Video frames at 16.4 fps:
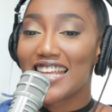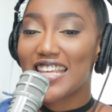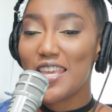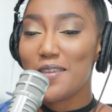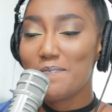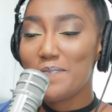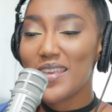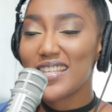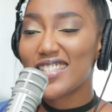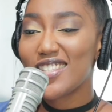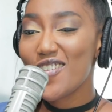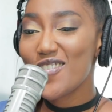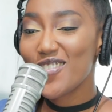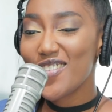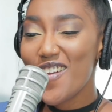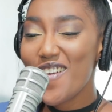Keep it
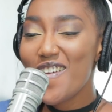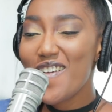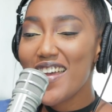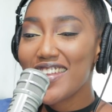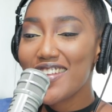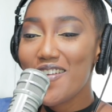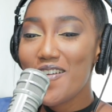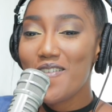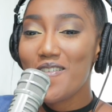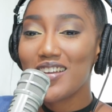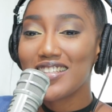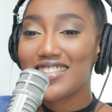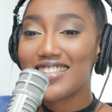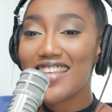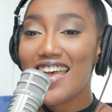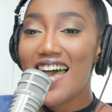so don't no
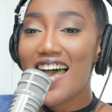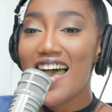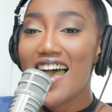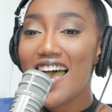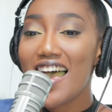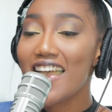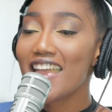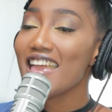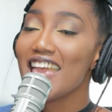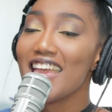water.